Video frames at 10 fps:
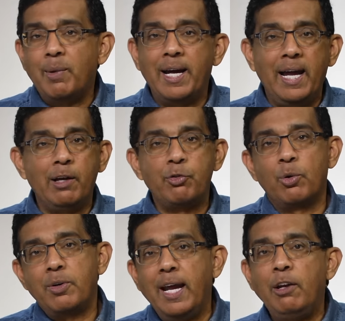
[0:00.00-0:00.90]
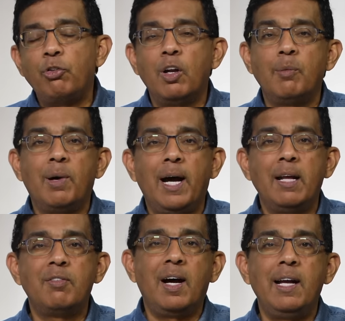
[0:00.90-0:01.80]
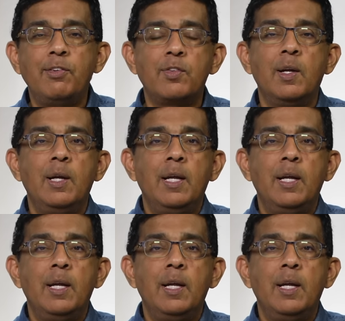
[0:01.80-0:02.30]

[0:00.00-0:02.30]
my exhortation, my advice